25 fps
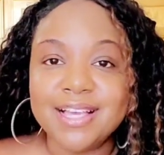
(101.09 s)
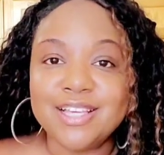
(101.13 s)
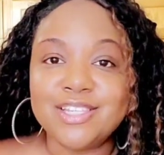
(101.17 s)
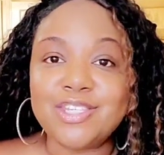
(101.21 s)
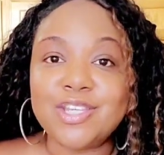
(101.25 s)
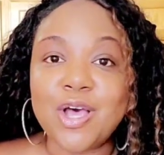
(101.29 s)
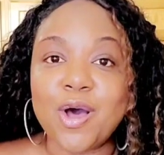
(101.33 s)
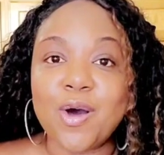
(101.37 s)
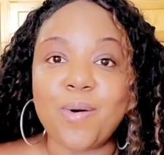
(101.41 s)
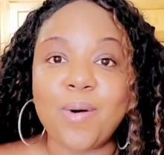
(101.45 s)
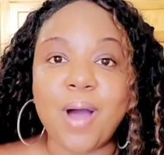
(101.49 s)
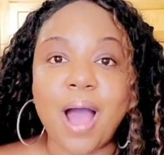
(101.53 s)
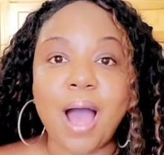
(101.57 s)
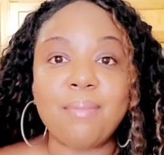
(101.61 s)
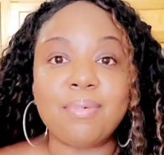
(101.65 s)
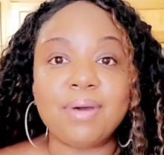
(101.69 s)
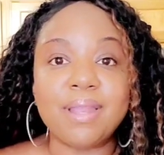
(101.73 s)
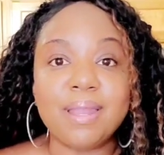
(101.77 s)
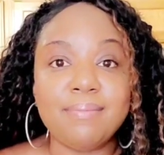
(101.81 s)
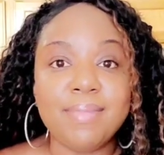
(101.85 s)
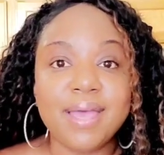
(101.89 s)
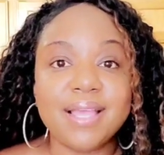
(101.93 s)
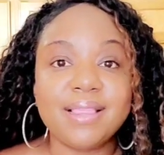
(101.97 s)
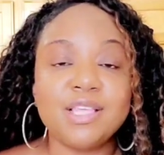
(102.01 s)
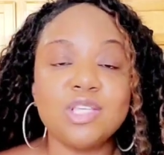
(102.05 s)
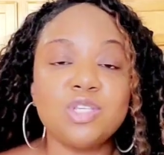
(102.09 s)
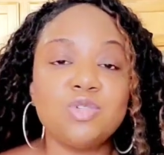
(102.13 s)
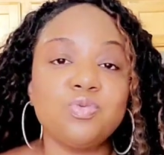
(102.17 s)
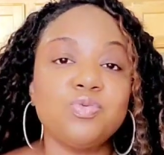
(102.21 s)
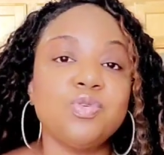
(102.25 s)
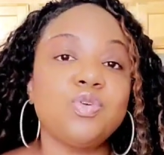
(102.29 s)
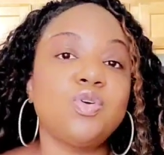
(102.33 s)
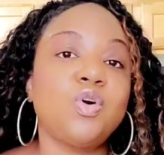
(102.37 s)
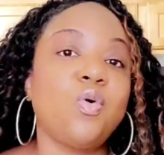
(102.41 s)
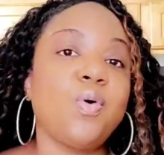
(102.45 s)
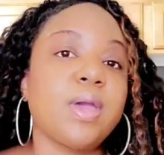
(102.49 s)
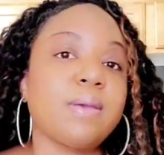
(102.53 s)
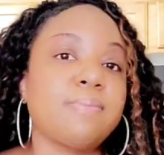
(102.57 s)
So I'm going to make this
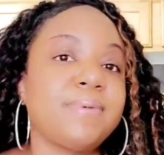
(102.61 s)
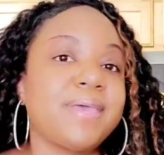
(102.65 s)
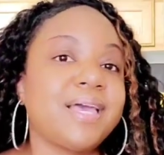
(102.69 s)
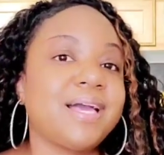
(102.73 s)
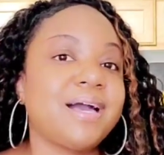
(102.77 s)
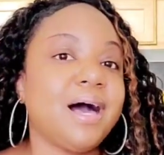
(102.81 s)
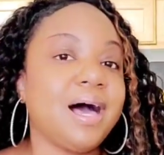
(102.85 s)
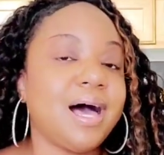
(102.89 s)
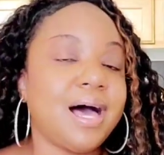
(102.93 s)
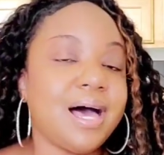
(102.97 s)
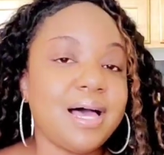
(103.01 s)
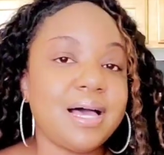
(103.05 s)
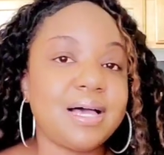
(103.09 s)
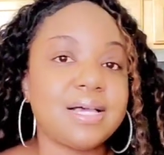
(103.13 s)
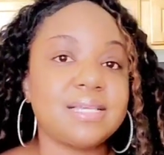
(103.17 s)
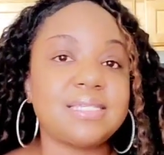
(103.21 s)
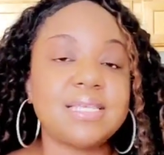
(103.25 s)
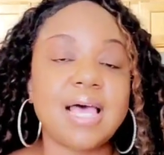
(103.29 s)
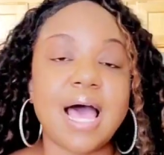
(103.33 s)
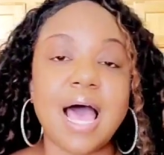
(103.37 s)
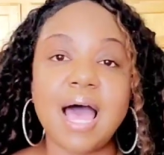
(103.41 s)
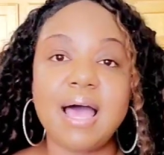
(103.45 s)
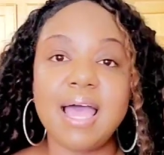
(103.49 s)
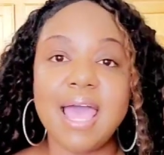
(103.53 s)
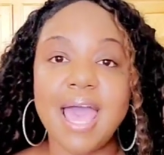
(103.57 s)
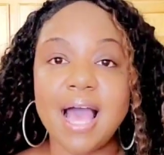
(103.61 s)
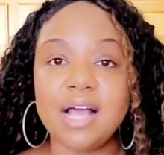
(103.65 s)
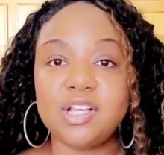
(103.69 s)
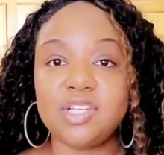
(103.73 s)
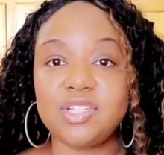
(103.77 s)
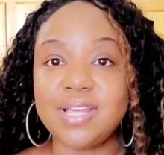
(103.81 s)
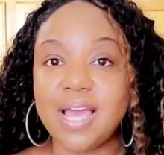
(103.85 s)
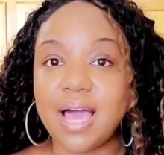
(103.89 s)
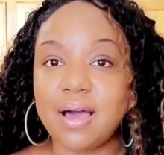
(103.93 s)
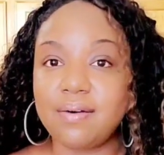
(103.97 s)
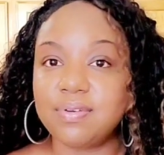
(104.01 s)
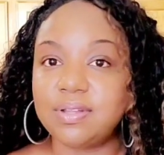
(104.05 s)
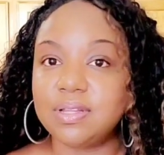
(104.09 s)
real quick because I
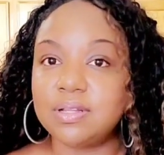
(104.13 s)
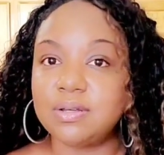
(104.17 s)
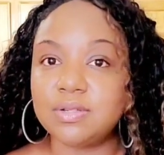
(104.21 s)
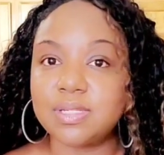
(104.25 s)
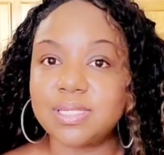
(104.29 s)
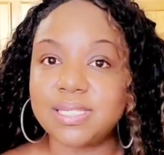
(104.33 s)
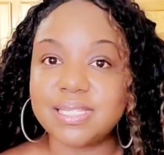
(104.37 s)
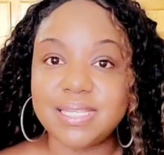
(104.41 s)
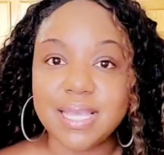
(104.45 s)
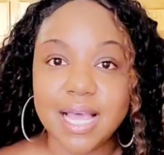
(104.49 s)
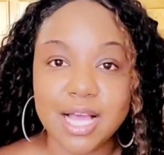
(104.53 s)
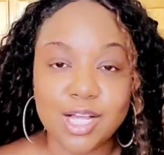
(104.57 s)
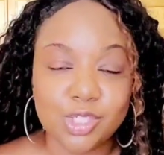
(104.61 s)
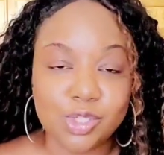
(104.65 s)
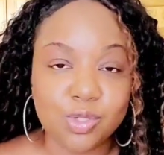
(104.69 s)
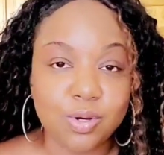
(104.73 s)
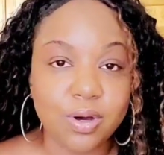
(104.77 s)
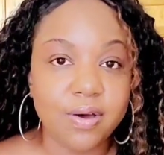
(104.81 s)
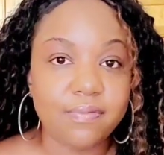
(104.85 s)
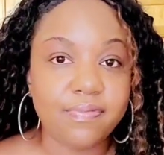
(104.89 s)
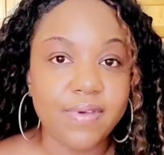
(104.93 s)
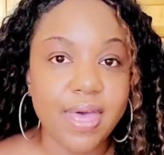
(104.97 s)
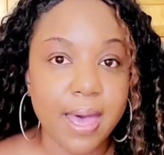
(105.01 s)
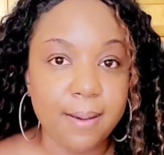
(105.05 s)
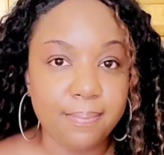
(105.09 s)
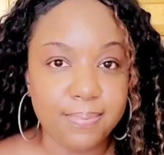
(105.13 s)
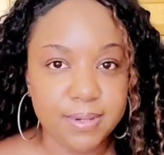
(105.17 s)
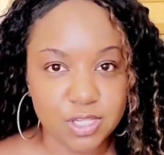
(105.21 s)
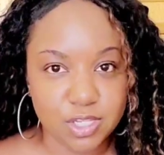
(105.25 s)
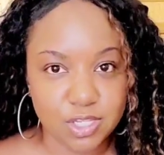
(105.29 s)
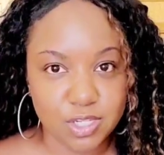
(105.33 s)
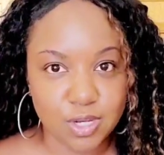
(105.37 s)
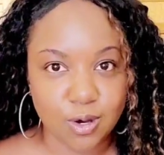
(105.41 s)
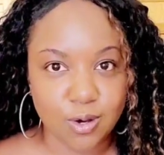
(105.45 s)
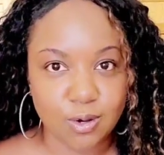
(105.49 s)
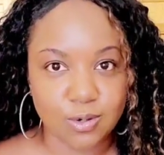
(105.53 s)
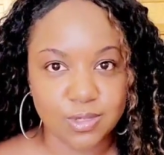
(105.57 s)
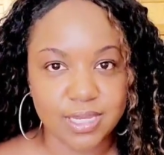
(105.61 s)
actually have a little schedule of
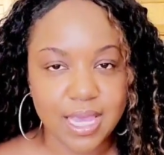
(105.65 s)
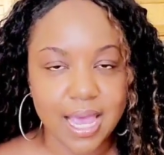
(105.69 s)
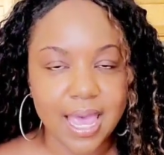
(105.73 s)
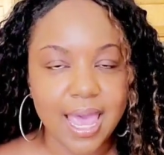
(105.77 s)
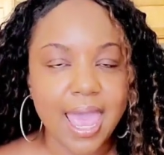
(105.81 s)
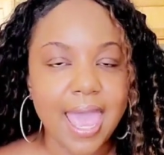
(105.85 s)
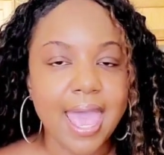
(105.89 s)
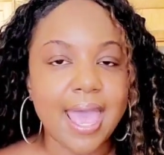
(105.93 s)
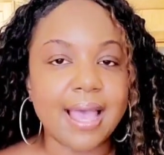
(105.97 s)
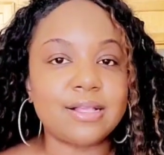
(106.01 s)
episodes.